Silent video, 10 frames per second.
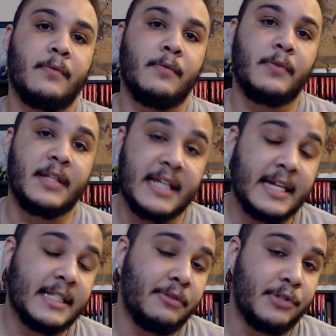the
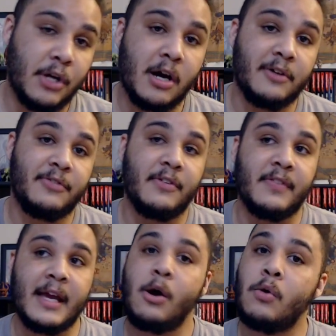days I was off,
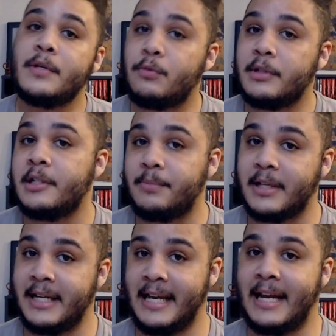they always wanted to
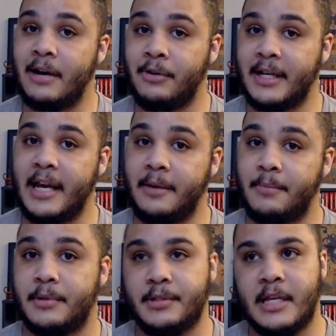play an 8-hour game.
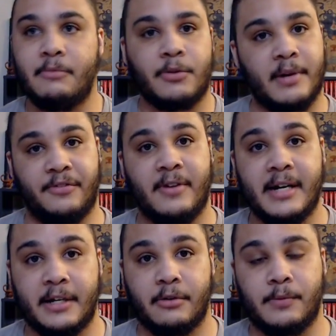Same with my
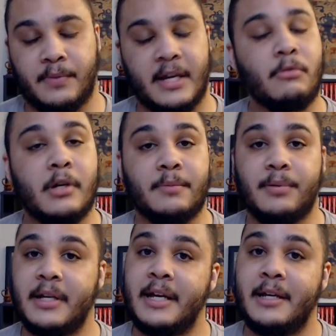Friday group. They want to
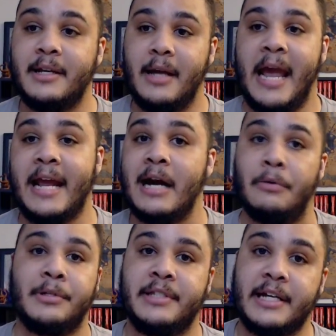play
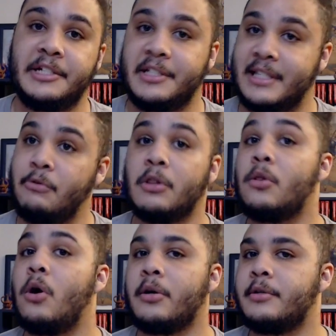8-hour sessions. They want
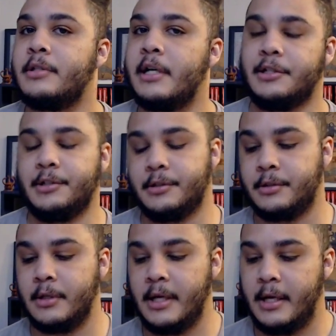longer sessions.
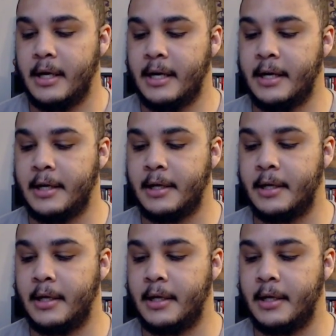And